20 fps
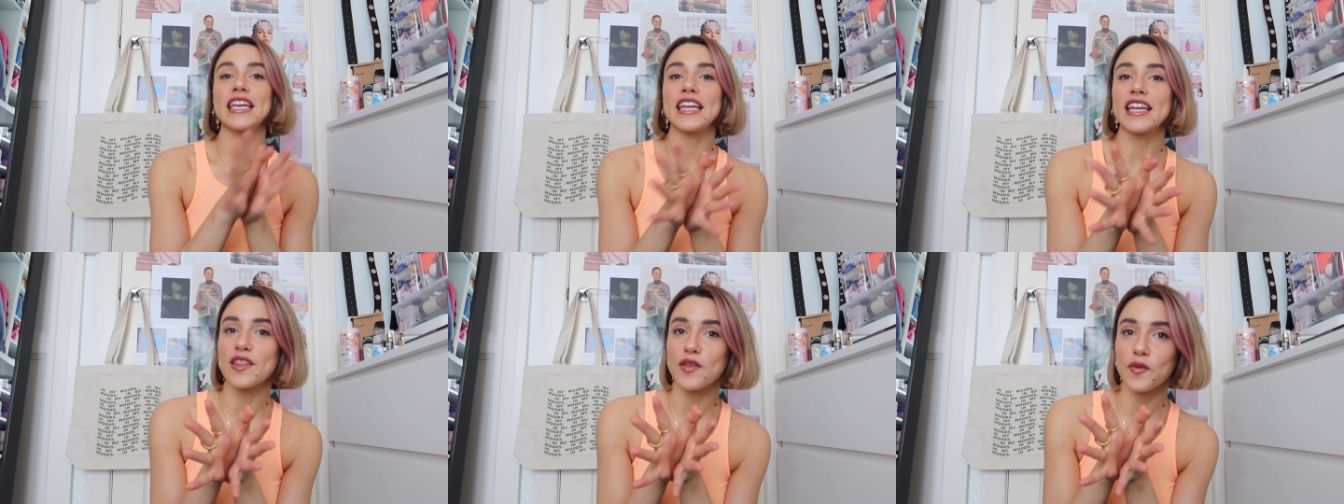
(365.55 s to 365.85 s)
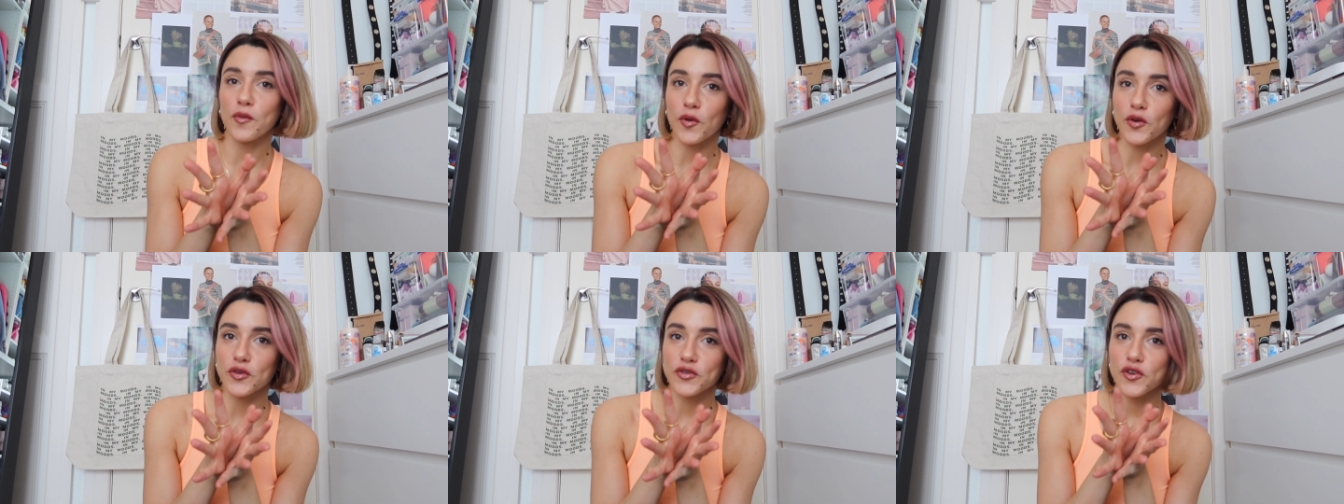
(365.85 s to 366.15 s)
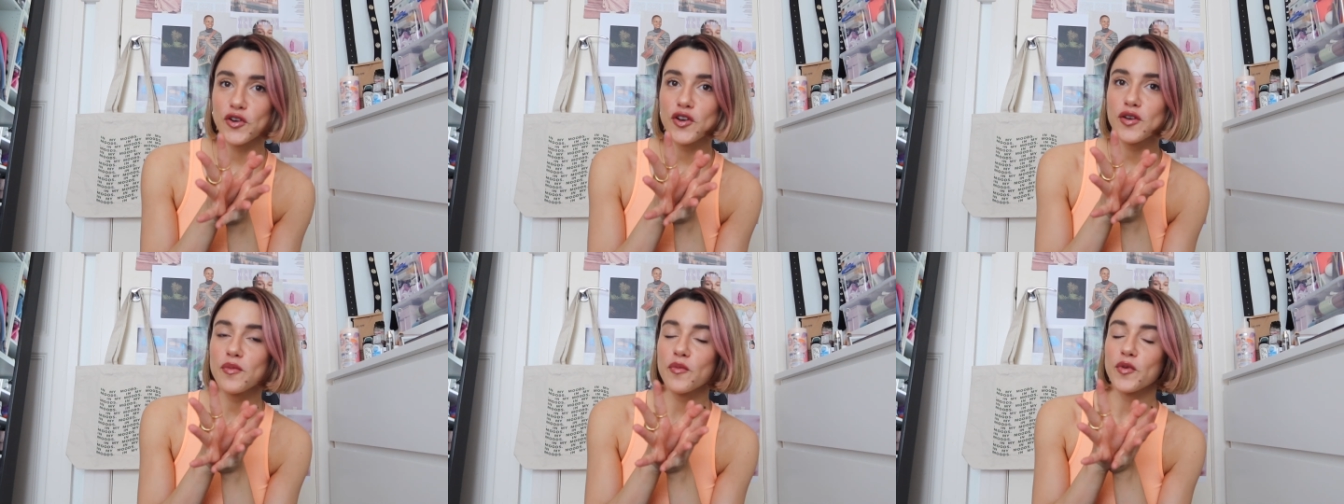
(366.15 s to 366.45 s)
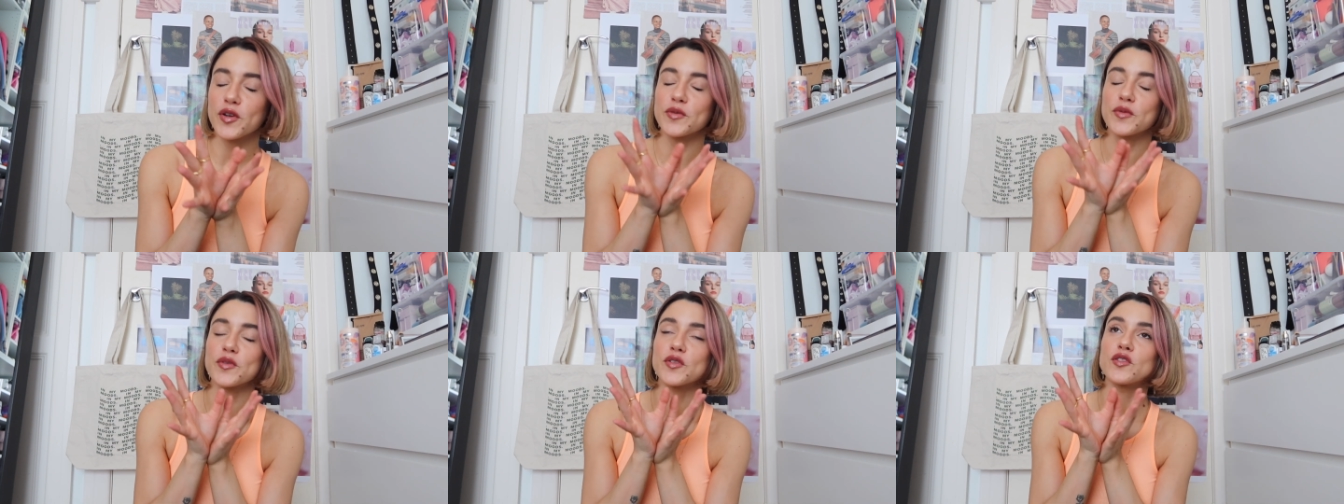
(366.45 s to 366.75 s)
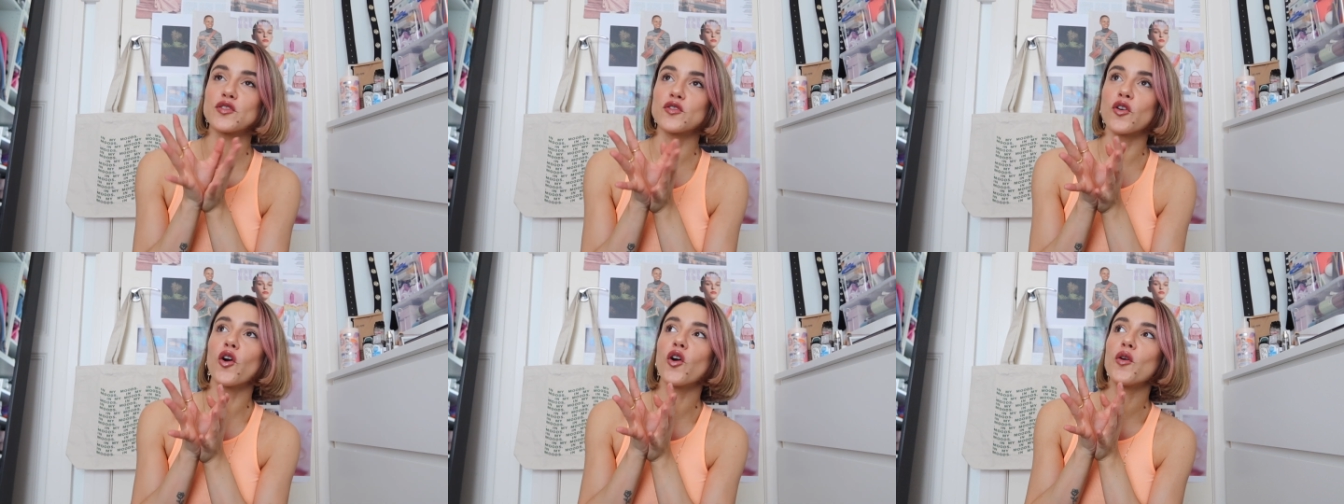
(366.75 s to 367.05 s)
in the wardrobe, which was
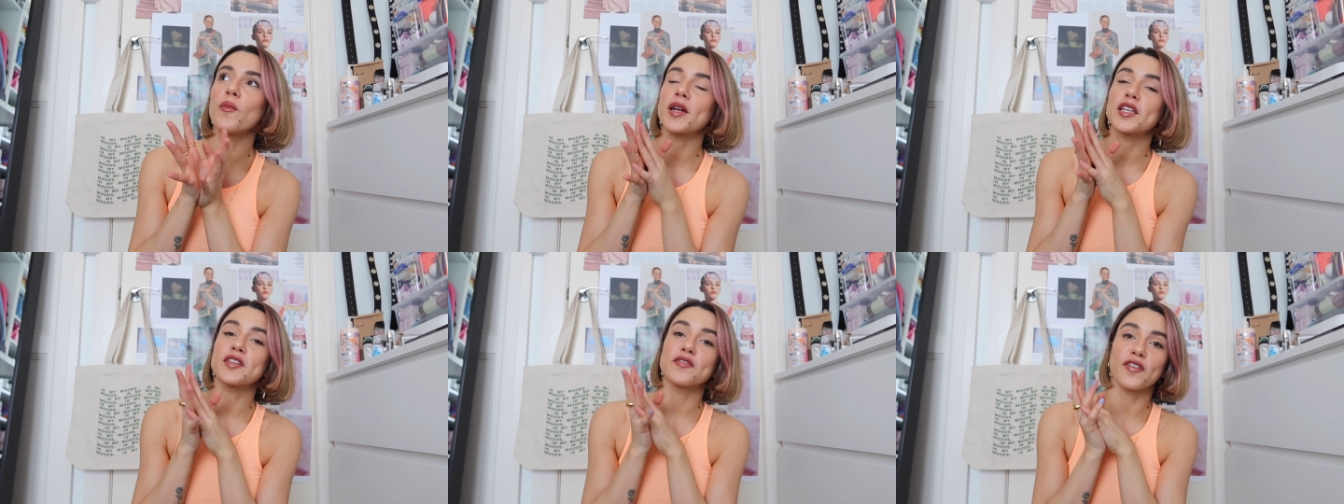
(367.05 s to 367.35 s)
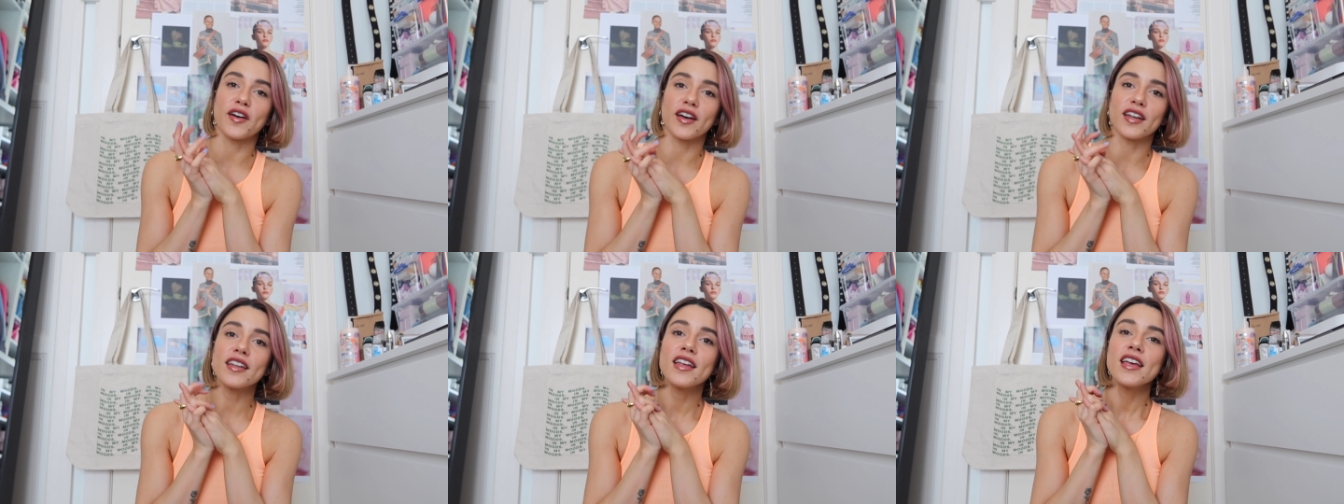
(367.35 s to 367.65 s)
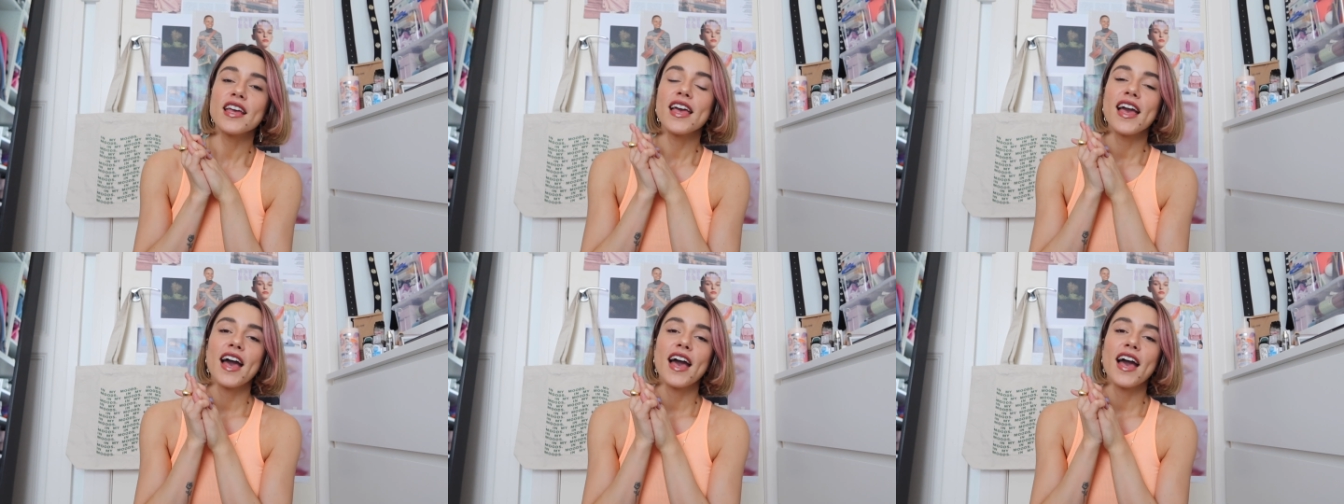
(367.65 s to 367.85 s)
so much fun.